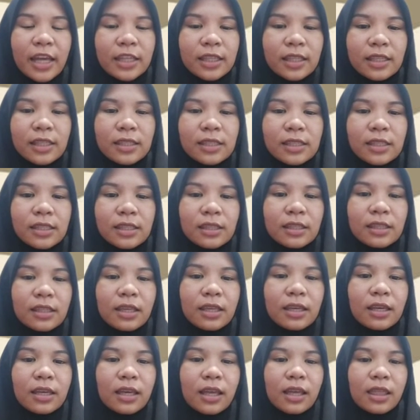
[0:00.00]
teaching
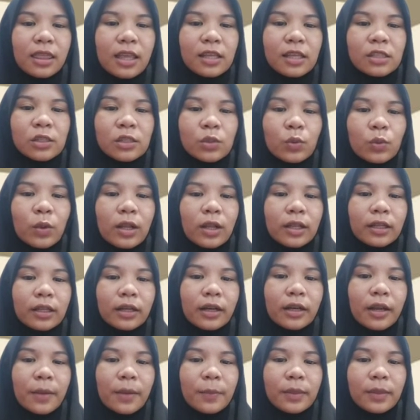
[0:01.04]
the textual
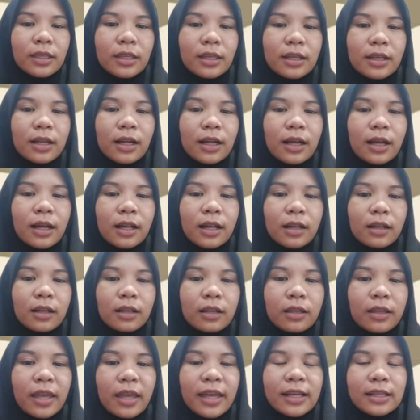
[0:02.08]
grammatical
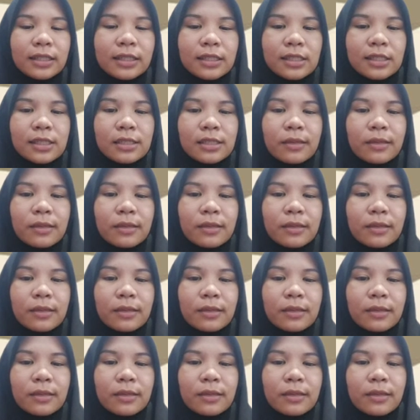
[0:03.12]
English.